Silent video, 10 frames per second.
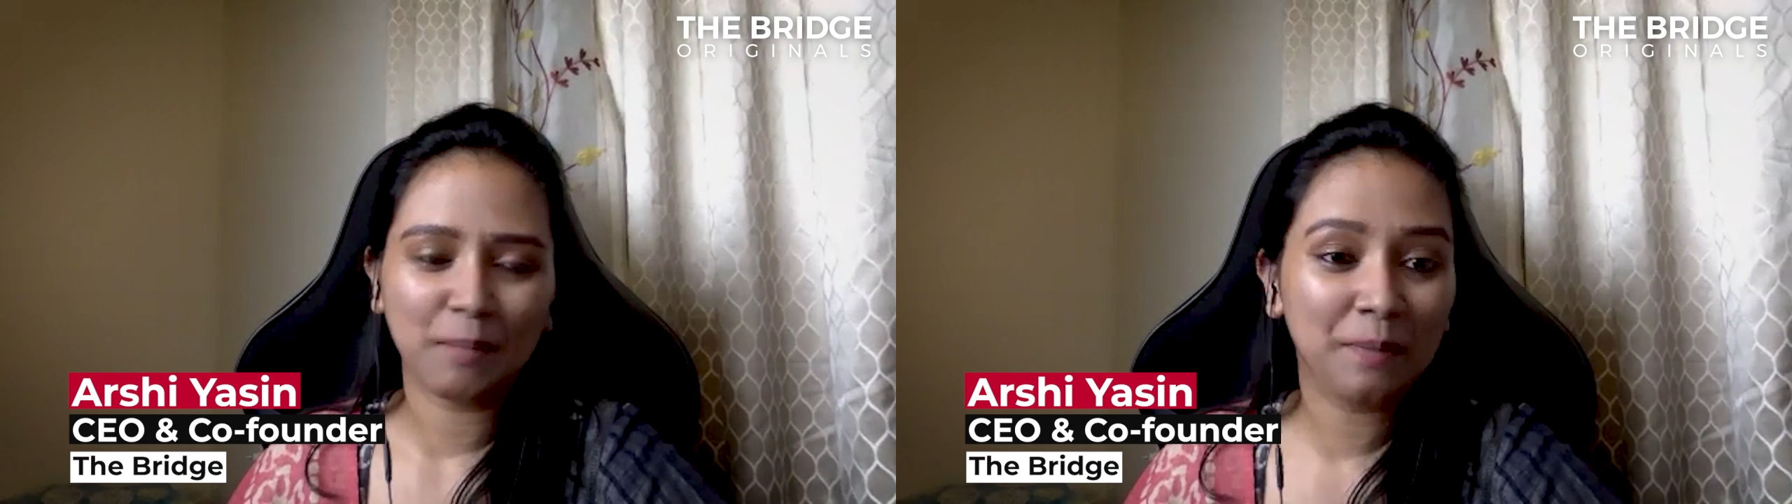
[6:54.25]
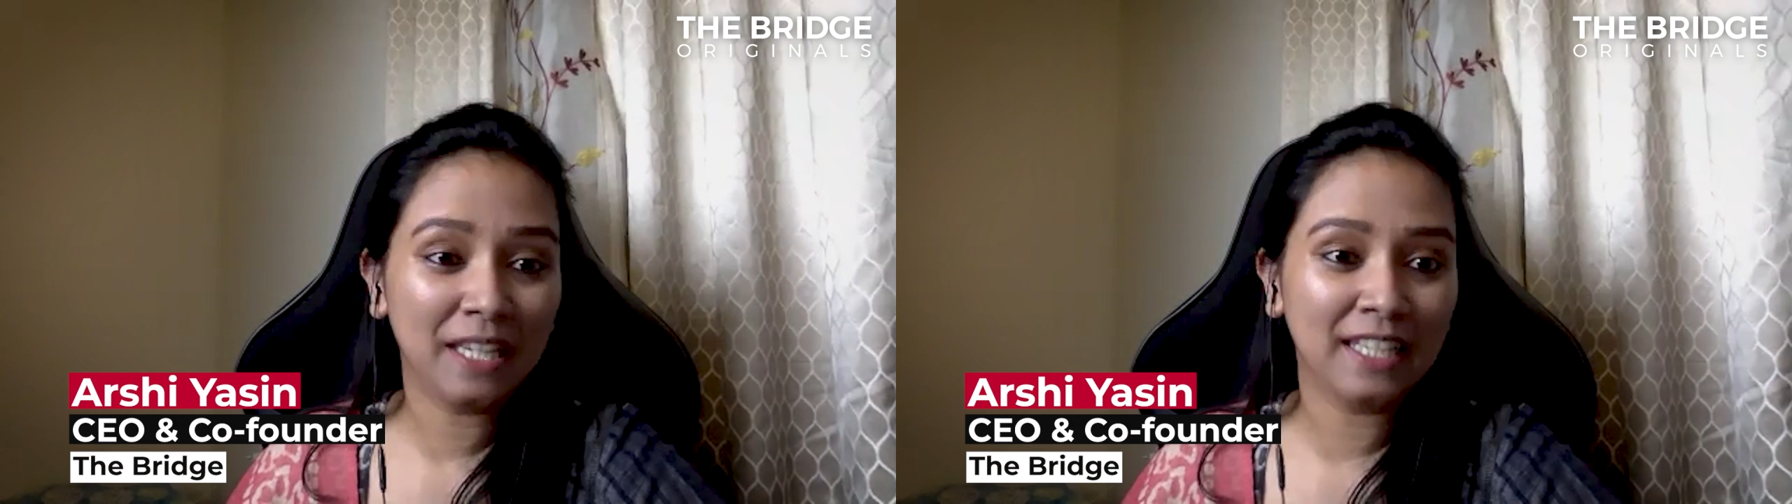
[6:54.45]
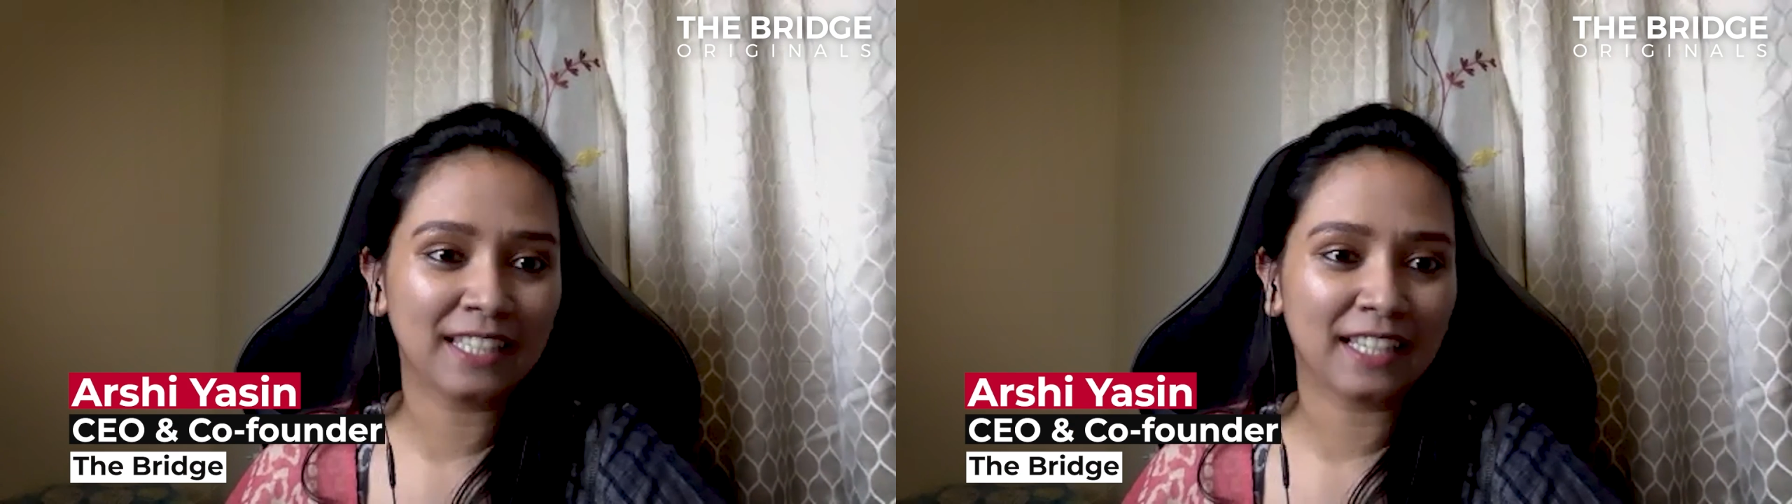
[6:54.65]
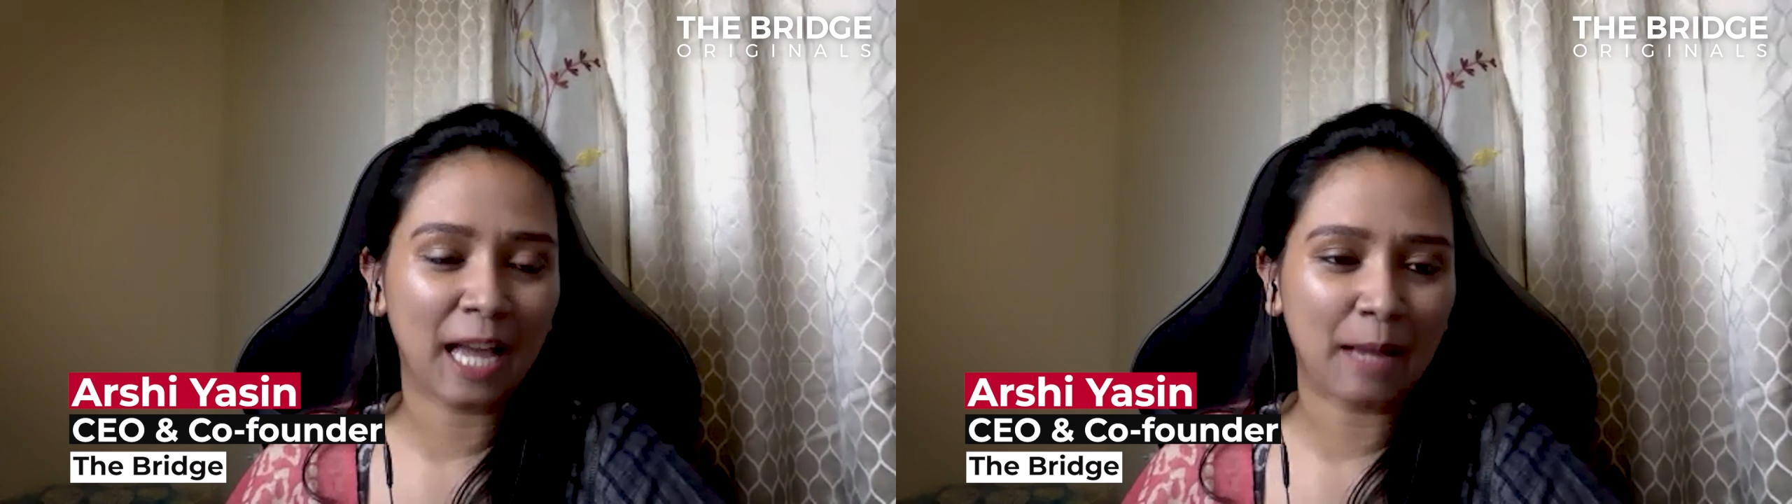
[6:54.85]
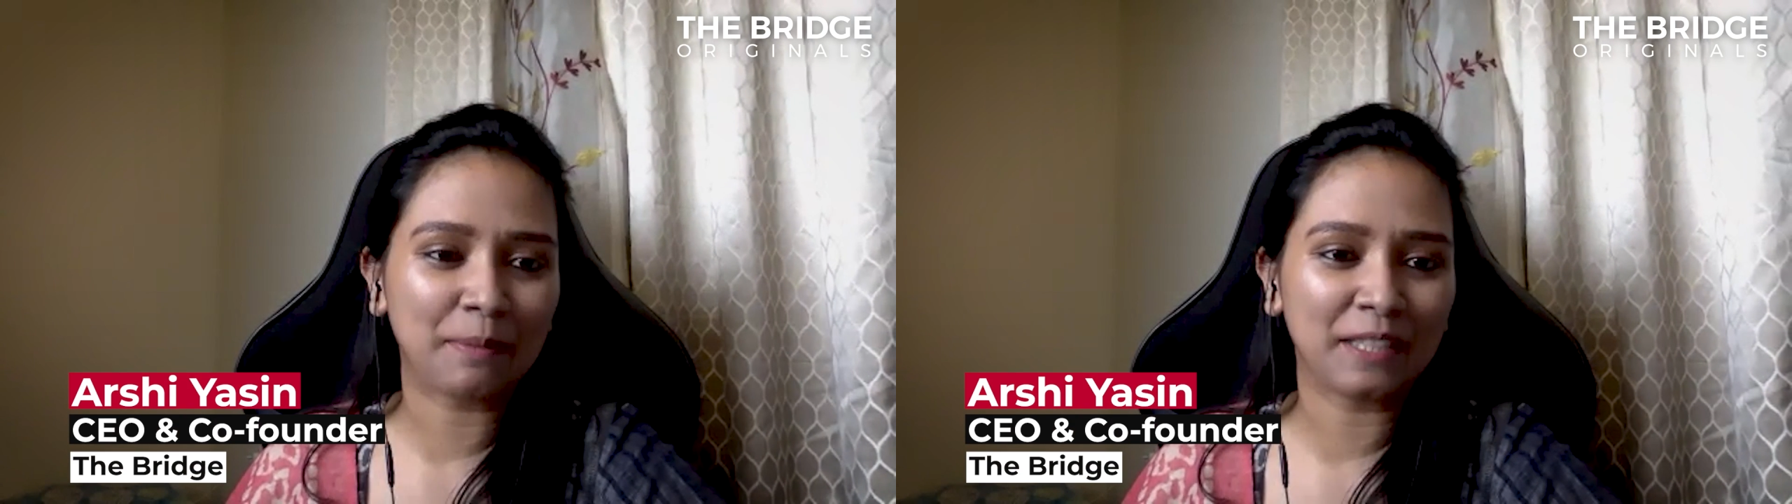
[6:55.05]
peace and
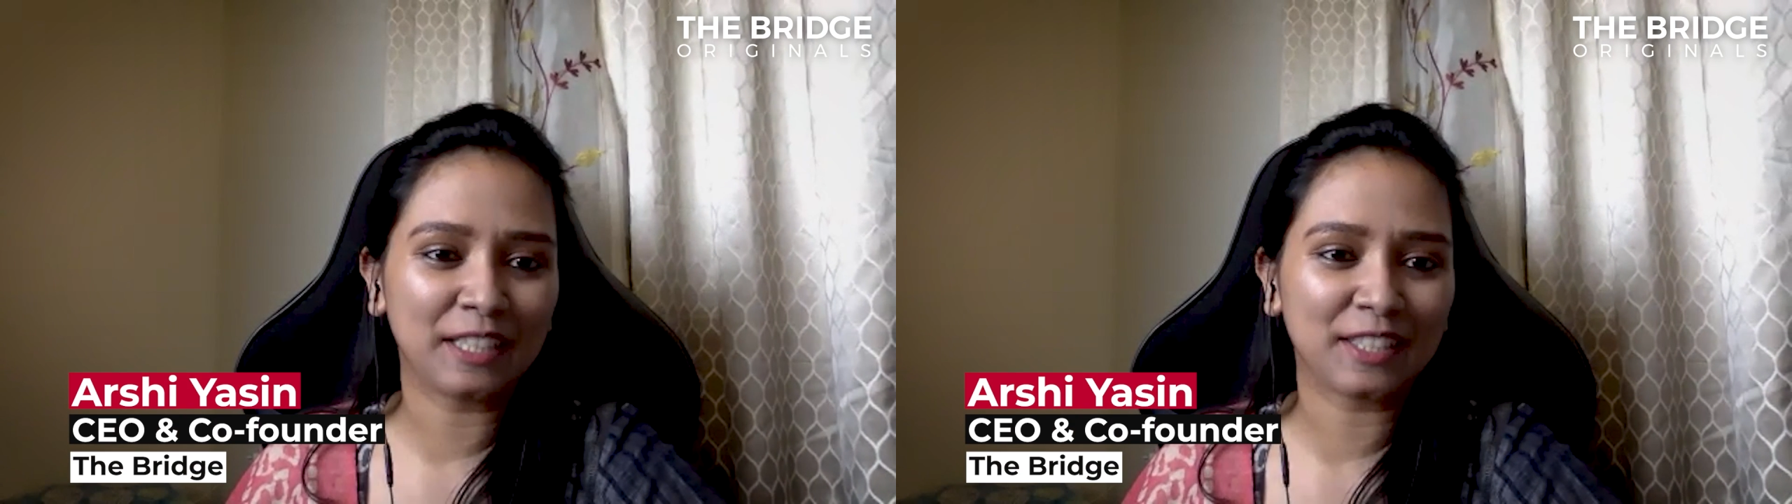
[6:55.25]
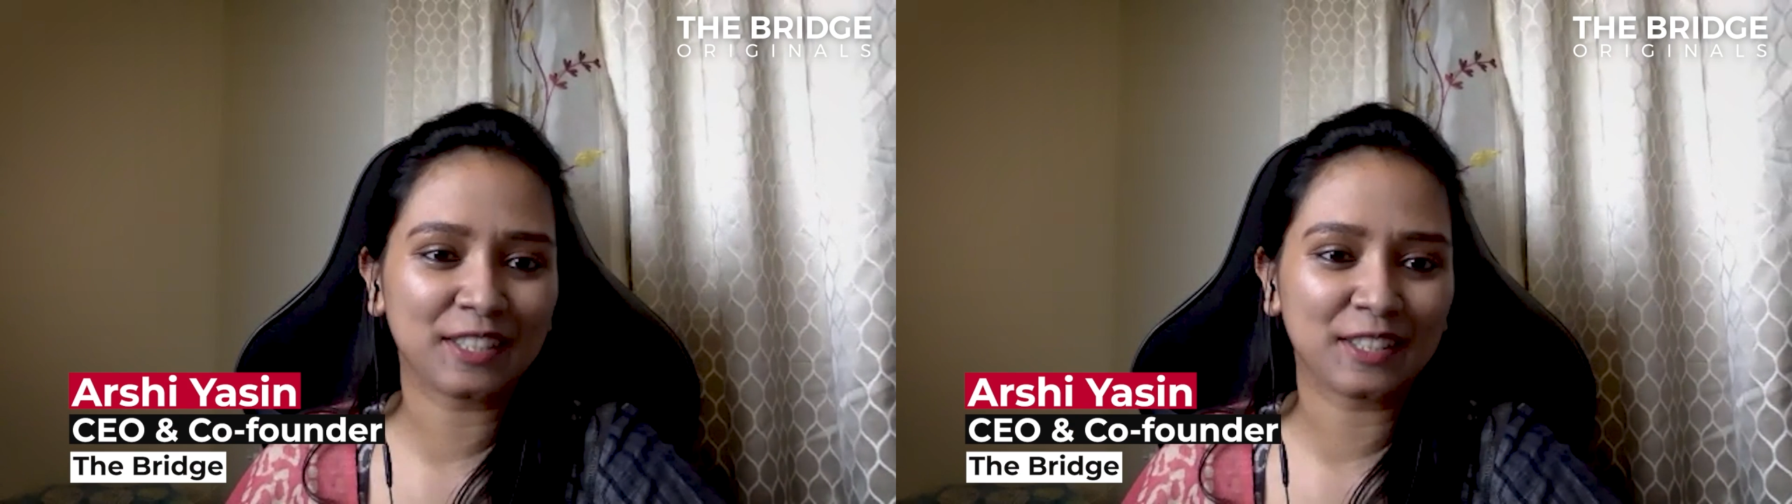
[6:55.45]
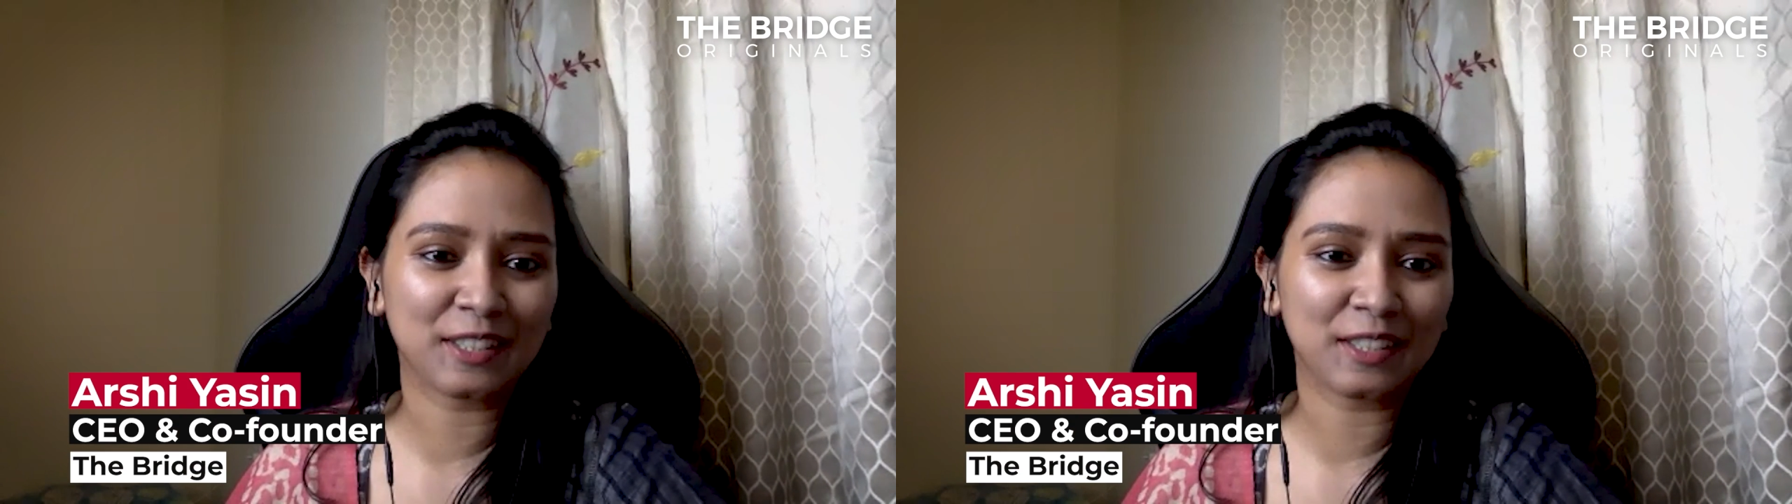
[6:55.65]
happiness